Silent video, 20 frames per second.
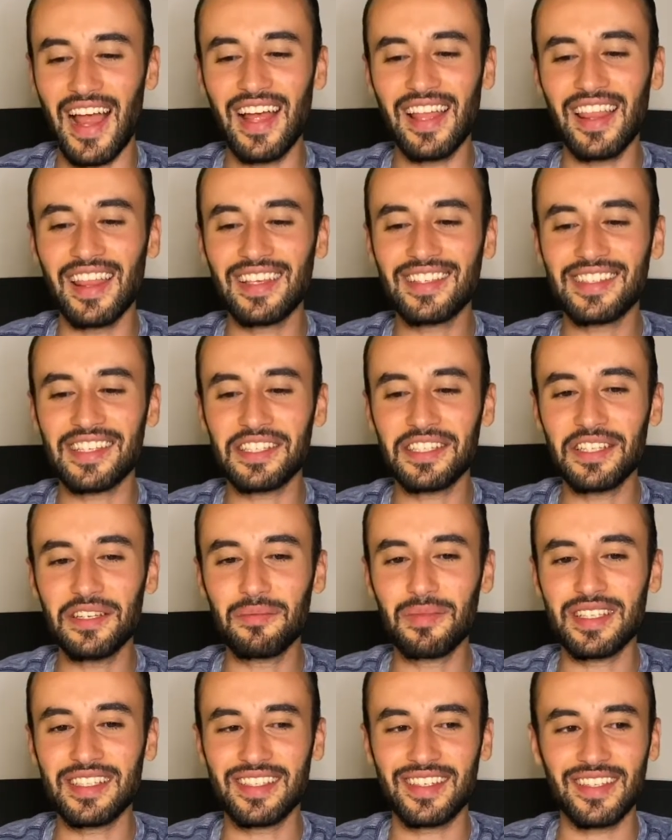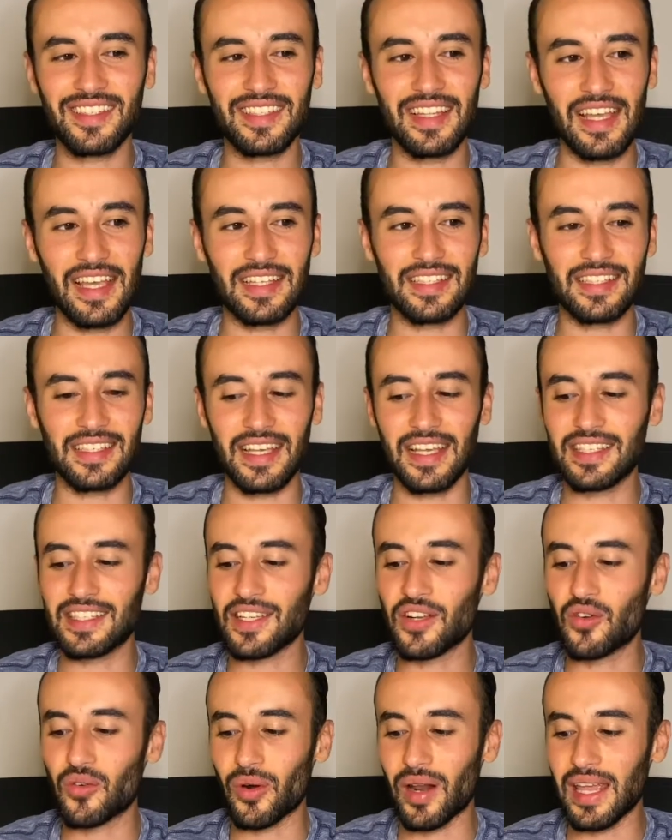The system is just, it's
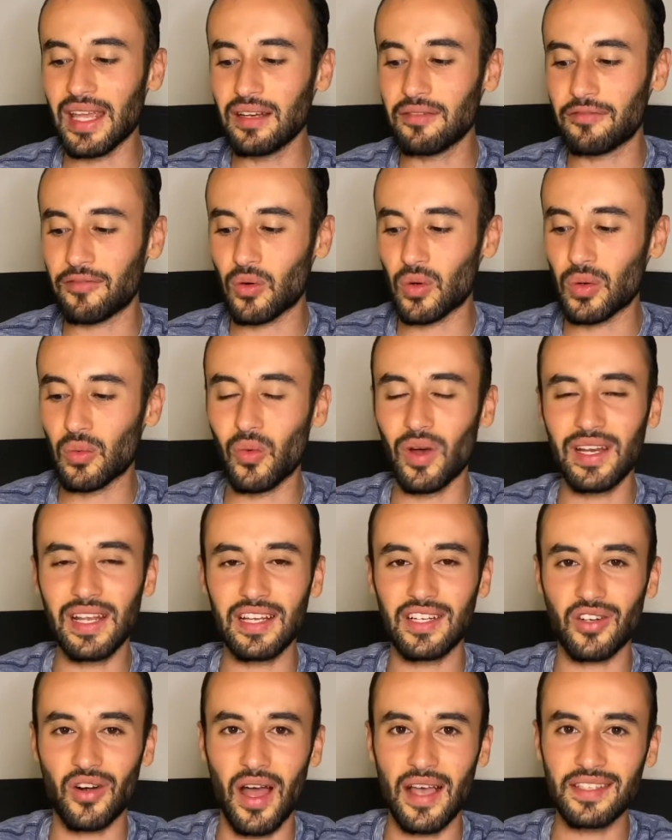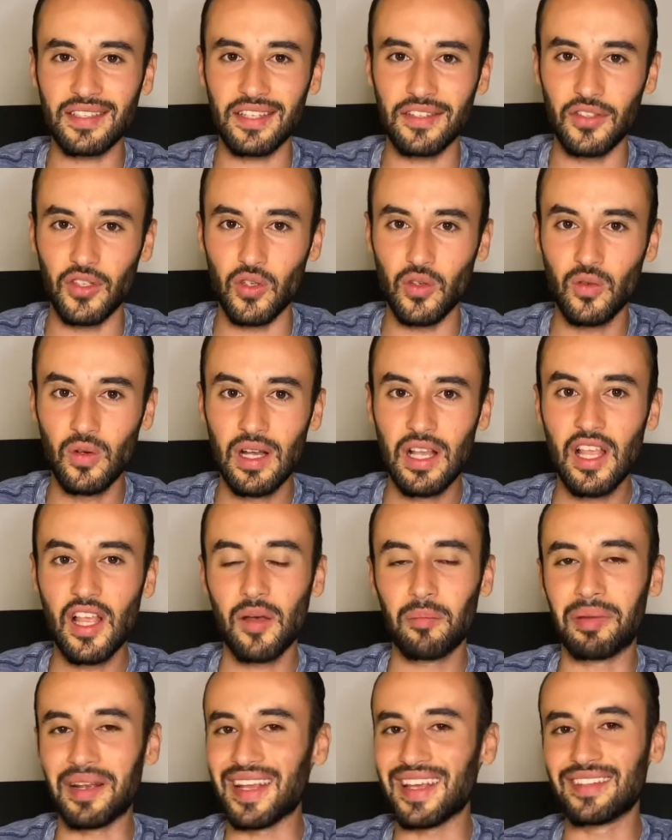great for what it tries to do,
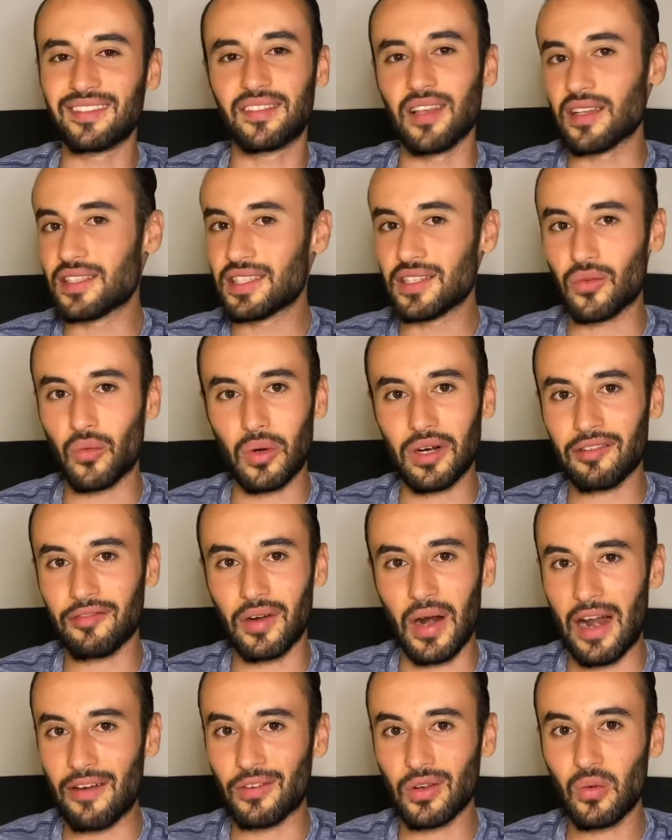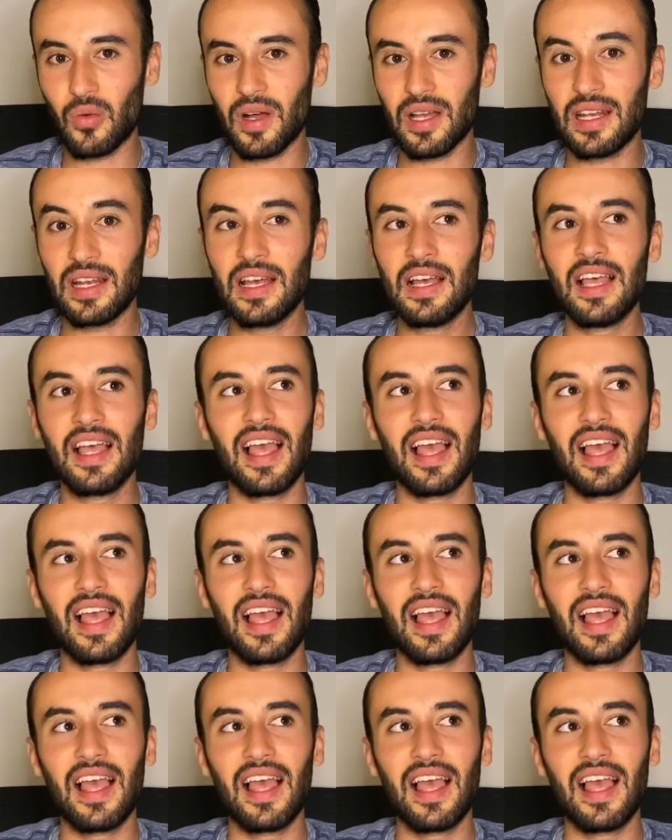but it doesn't work for everyone.